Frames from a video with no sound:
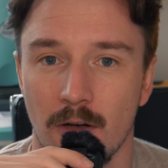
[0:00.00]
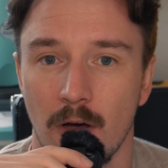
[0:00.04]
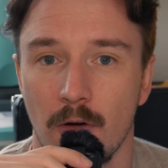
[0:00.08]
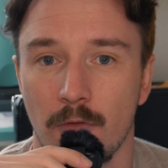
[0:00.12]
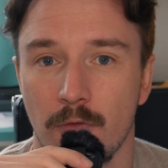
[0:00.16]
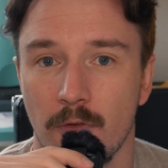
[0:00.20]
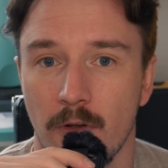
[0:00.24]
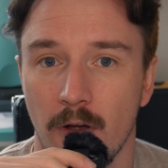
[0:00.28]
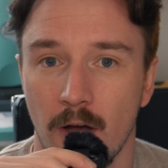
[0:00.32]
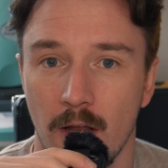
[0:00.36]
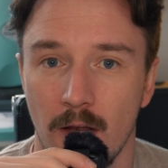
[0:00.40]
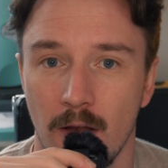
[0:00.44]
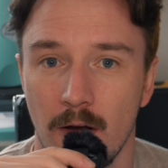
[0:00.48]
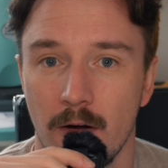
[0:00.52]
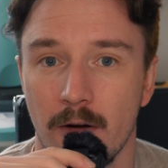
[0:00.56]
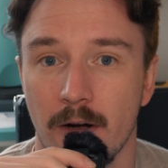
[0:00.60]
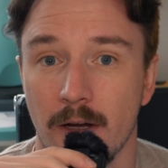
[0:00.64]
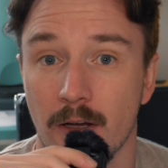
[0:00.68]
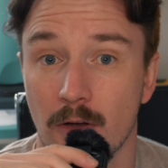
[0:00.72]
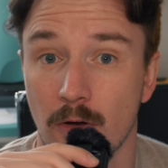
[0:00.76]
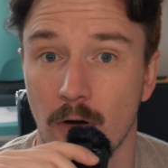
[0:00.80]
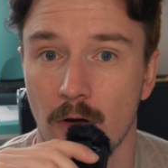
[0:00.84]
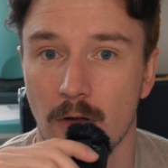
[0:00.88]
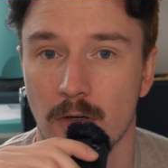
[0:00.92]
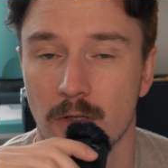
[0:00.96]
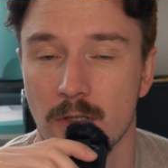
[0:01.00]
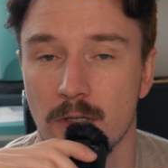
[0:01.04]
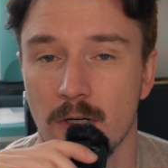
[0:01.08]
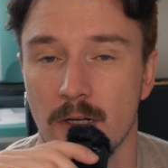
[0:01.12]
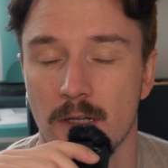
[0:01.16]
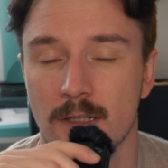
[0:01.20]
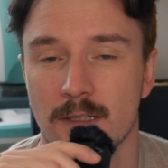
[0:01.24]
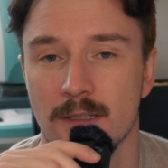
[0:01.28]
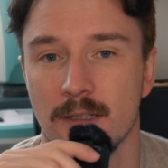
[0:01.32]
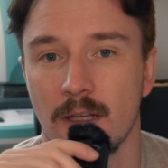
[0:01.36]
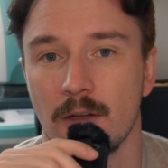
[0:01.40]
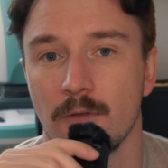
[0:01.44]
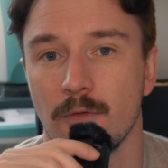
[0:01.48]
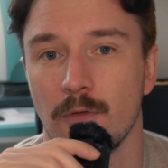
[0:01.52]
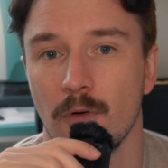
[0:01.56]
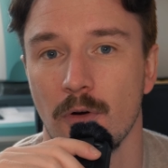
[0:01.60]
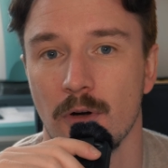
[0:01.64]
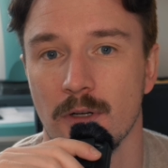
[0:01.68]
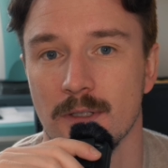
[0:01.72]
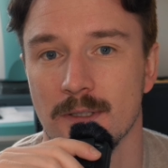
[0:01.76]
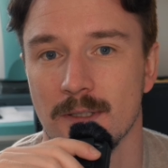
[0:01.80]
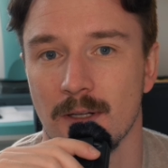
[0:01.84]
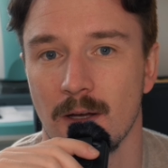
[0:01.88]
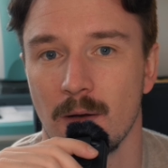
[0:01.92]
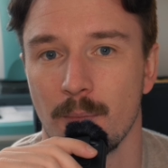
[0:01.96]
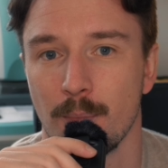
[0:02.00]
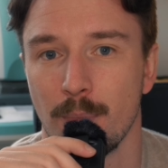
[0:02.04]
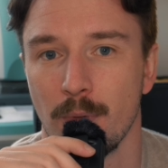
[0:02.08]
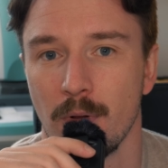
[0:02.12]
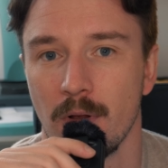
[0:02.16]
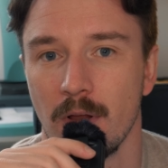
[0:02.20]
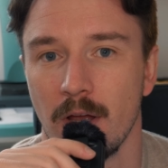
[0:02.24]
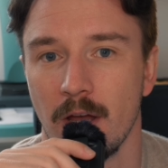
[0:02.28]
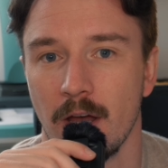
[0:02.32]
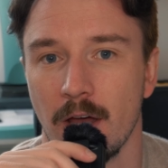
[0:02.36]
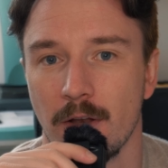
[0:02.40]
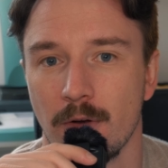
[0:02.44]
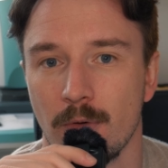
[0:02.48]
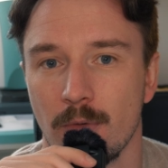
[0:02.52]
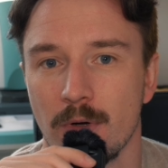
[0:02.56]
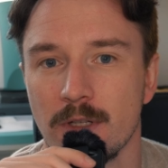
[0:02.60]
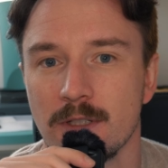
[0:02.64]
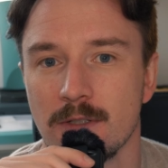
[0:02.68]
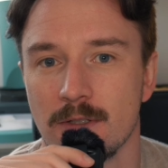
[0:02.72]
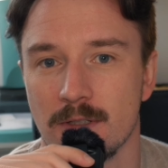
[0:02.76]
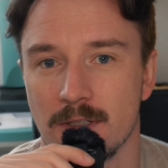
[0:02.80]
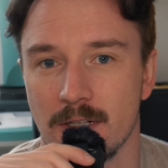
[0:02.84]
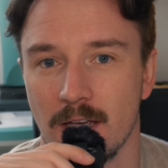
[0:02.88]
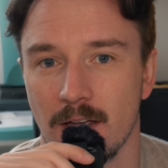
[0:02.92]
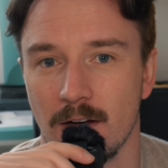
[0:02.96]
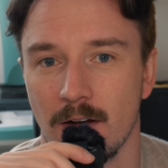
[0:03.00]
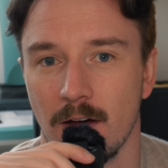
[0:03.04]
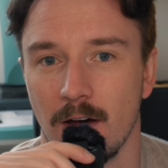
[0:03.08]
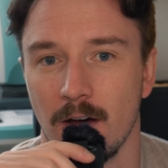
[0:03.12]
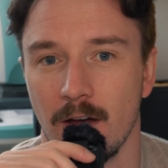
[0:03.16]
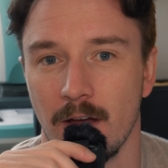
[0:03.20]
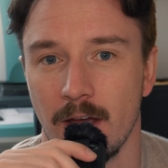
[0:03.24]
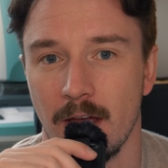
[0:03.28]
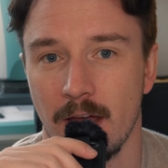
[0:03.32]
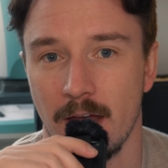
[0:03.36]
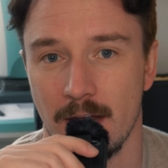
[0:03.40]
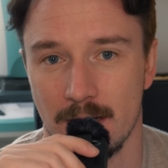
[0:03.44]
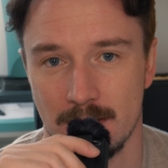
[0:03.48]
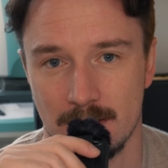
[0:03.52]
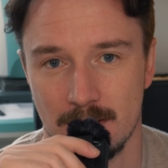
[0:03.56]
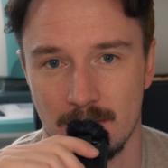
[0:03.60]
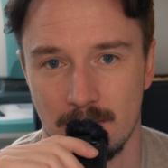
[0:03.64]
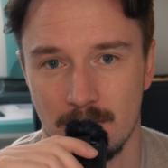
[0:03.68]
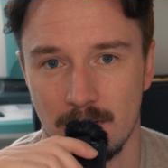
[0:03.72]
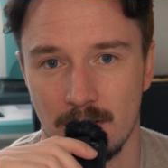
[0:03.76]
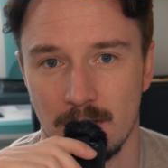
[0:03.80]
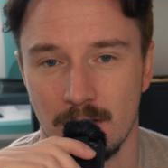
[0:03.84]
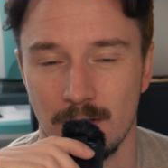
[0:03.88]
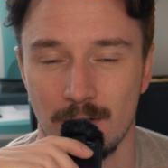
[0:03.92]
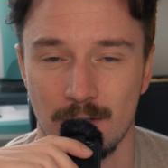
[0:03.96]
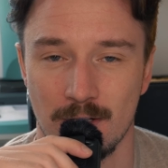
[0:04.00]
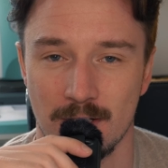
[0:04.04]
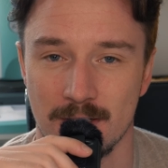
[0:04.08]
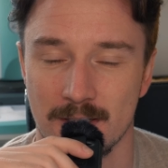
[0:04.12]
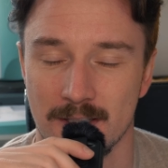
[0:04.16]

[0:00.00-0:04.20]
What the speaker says: of color and contrast than, for example, a Noritsu scanner has. Here you can